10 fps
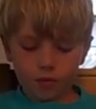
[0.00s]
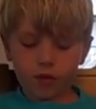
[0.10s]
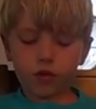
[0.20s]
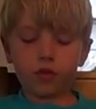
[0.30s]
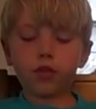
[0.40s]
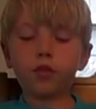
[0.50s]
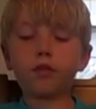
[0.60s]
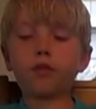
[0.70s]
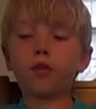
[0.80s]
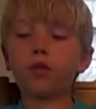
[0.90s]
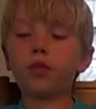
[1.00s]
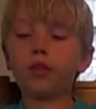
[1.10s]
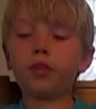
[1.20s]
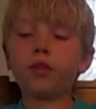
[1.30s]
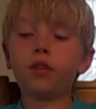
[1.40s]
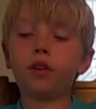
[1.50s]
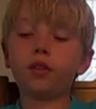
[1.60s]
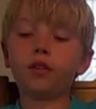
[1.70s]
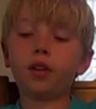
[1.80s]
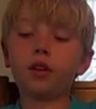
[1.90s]
Make sure you don't fold it
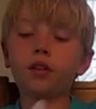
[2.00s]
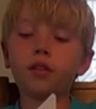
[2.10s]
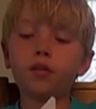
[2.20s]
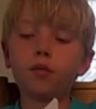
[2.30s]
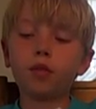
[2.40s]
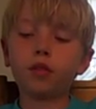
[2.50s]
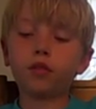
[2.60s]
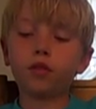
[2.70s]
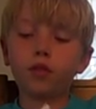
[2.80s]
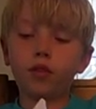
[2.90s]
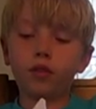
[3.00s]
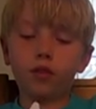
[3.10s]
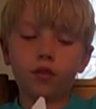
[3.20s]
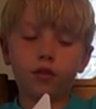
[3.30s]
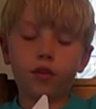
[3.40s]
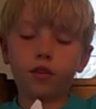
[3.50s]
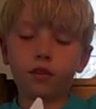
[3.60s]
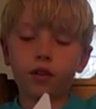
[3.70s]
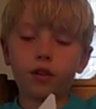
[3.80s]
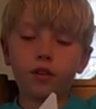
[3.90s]
like that. Make sure that there's
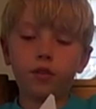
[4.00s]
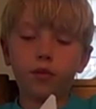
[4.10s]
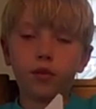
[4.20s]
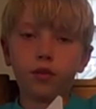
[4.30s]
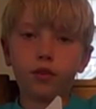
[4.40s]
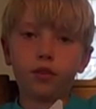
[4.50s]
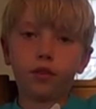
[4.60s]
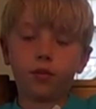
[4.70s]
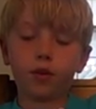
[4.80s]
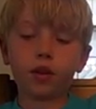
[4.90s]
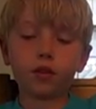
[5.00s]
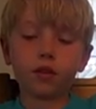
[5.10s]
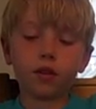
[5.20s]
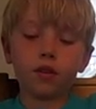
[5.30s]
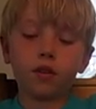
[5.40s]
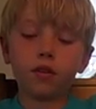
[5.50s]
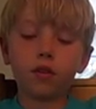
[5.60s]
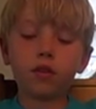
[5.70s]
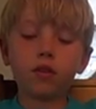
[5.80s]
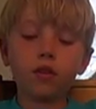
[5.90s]
this line in the middle is on the back side.
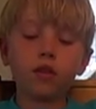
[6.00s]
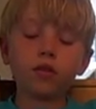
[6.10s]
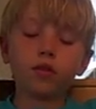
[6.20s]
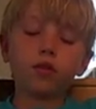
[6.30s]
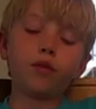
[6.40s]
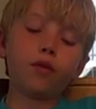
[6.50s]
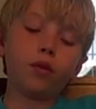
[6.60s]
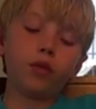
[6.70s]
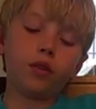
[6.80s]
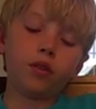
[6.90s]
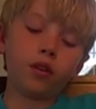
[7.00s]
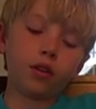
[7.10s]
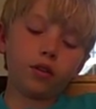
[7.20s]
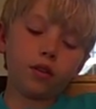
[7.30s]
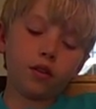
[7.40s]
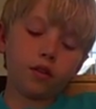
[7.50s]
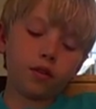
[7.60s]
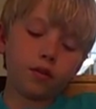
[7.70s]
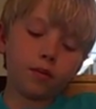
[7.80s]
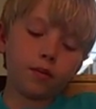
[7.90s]
So you fold it like this.